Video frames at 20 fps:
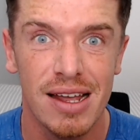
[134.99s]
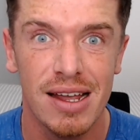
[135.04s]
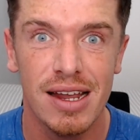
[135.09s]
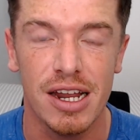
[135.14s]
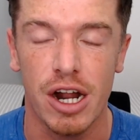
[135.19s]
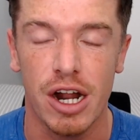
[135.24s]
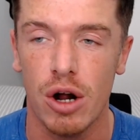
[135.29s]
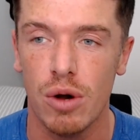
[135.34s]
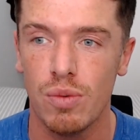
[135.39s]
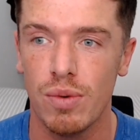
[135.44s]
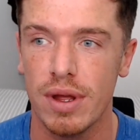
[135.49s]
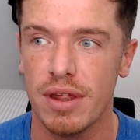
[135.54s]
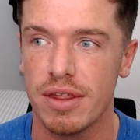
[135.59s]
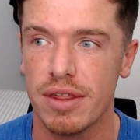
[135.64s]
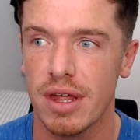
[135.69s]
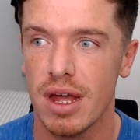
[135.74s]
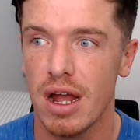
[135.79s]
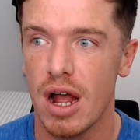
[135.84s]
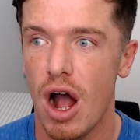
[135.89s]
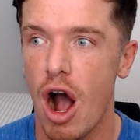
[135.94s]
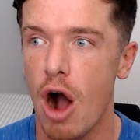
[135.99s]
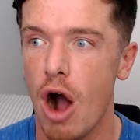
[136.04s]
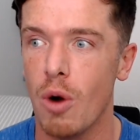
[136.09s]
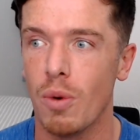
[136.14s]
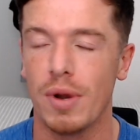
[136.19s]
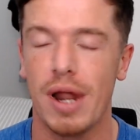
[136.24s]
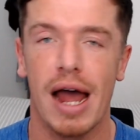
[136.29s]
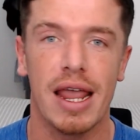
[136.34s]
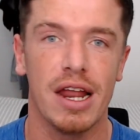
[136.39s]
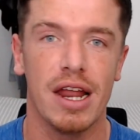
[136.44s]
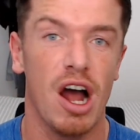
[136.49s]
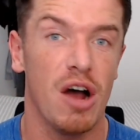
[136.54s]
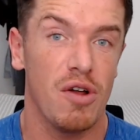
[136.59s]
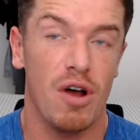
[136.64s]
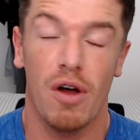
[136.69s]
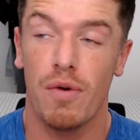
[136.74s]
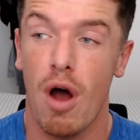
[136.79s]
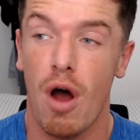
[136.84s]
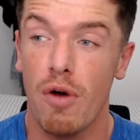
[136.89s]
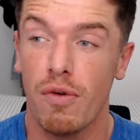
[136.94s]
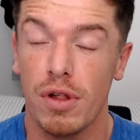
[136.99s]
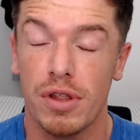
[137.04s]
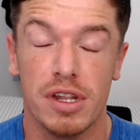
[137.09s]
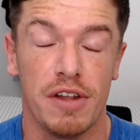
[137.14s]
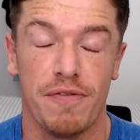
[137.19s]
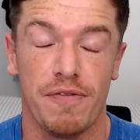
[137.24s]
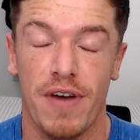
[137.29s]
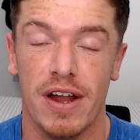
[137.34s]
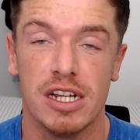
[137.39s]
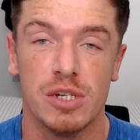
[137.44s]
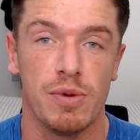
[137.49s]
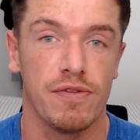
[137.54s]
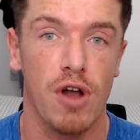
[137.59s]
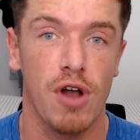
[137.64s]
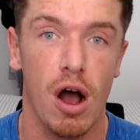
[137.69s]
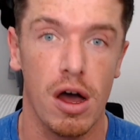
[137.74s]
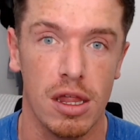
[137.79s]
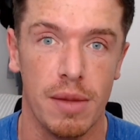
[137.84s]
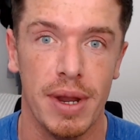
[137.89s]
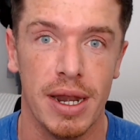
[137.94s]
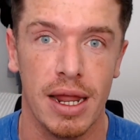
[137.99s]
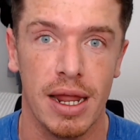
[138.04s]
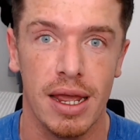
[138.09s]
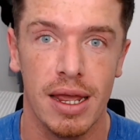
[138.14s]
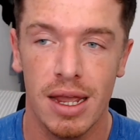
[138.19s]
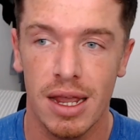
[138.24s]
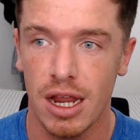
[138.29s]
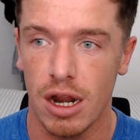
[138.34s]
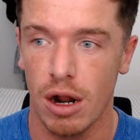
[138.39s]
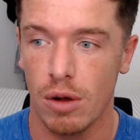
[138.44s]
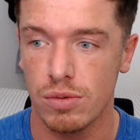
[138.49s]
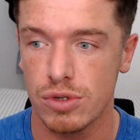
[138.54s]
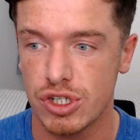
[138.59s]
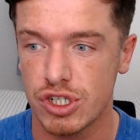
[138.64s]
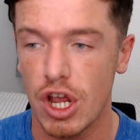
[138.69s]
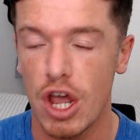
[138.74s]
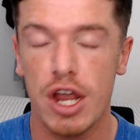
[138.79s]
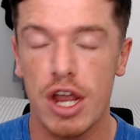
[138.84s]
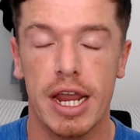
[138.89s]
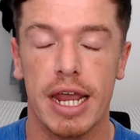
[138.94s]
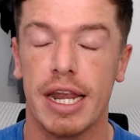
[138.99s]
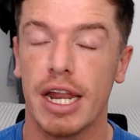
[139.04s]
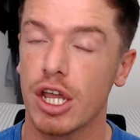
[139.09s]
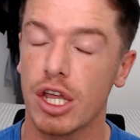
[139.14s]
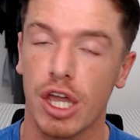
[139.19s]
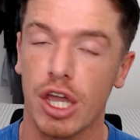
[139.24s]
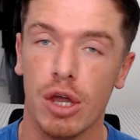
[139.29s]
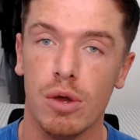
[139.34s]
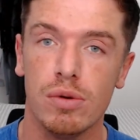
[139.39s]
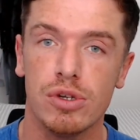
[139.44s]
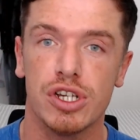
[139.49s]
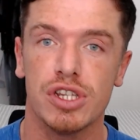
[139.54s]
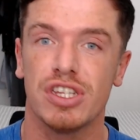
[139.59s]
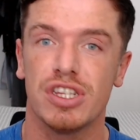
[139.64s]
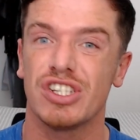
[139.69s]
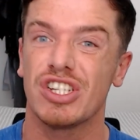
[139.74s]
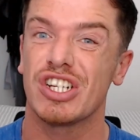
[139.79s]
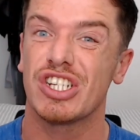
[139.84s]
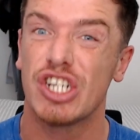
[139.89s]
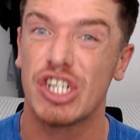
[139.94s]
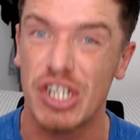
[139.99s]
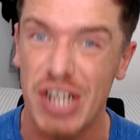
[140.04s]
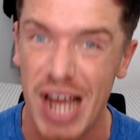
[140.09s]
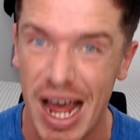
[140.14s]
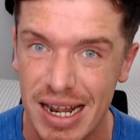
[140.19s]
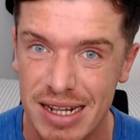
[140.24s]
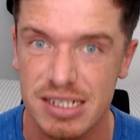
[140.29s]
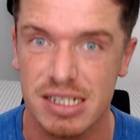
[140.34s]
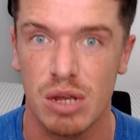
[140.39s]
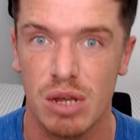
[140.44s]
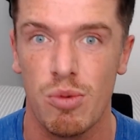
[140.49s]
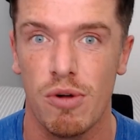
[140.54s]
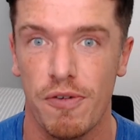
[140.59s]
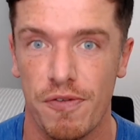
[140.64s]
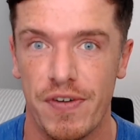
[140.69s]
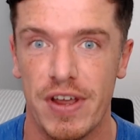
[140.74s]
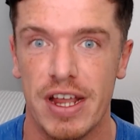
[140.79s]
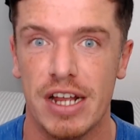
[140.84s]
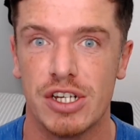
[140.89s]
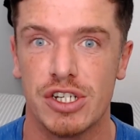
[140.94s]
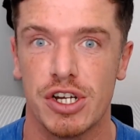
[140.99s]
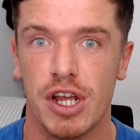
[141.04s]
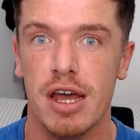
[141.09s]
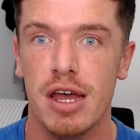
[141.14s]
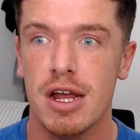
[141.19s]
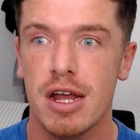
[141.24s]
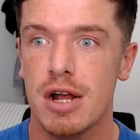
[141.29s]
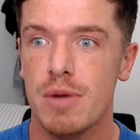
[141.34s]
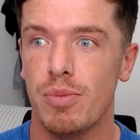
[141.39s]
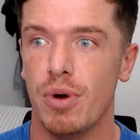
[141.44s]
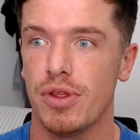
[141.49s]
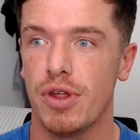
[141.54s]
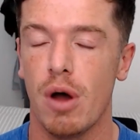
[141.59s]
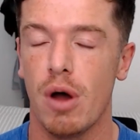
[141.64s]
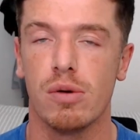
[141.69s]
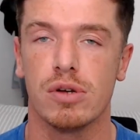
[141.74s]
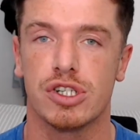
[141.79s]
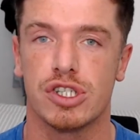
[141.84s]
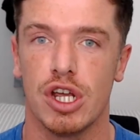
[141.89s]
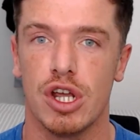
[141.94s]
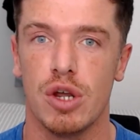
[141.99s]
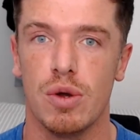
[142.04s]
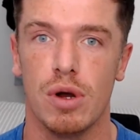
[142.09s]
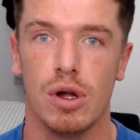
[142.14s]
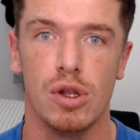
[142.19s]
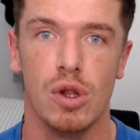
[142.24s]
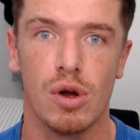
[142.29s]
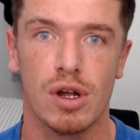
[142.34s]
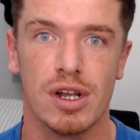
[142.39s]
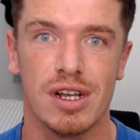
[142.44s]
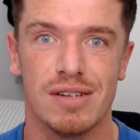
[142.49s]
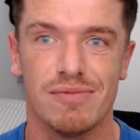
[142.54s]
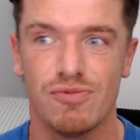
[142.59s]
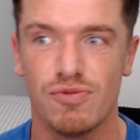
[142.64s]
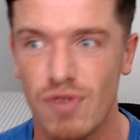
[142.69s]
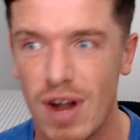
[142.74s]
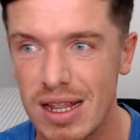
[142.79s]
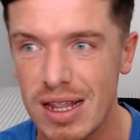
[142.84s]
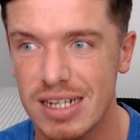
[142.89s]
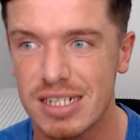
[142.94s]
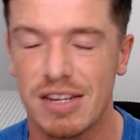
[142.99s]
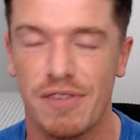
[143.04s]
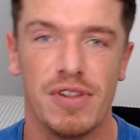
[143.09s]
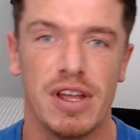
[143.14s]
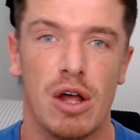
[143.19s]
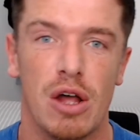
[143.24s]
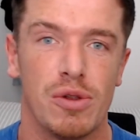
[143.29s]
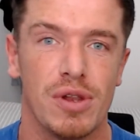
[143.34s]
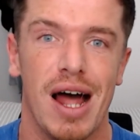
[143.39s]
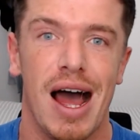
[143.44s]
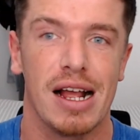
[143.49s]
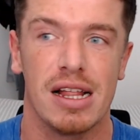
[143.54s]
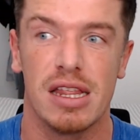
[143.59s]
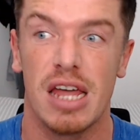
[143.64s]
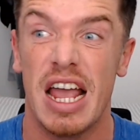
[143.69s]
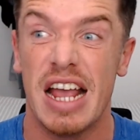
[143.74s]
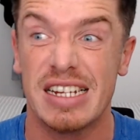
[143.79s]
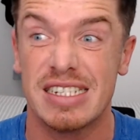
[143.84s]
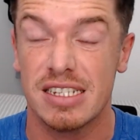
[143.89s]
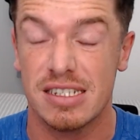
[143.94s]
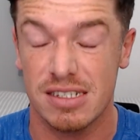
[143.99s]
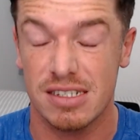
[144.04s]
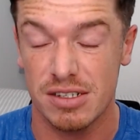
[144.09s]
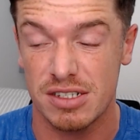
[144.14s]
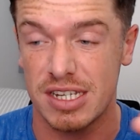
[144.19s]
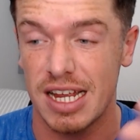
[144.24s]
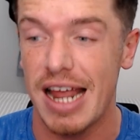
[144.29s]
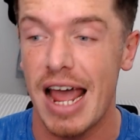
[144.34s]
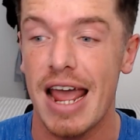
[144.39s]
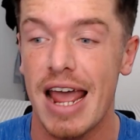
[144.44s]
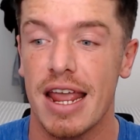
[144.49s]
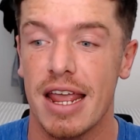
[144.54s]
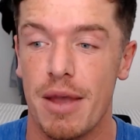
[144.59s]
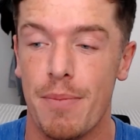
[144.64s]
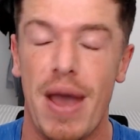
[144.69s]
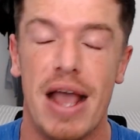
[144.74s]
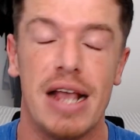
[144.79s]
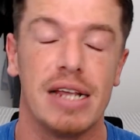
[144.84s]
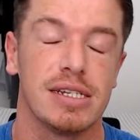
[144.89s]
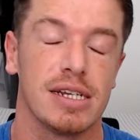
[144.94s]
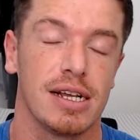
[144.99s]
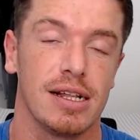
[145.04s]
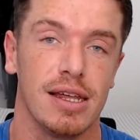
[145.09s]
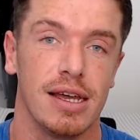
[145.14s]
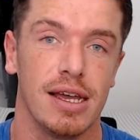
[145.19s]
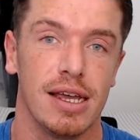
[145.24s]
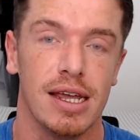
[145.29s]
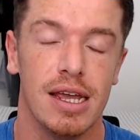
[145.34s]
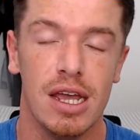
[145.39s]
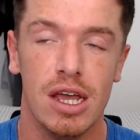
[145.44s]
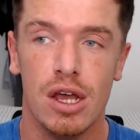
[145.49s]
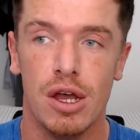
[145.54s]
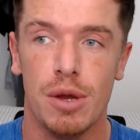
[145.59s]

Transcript: You know, with Onai, all the defenders we've got at the minute, you know, Sirkin and Gooch, there's a chance they will feature, but those two look relatively unlikely. It's just today, basically.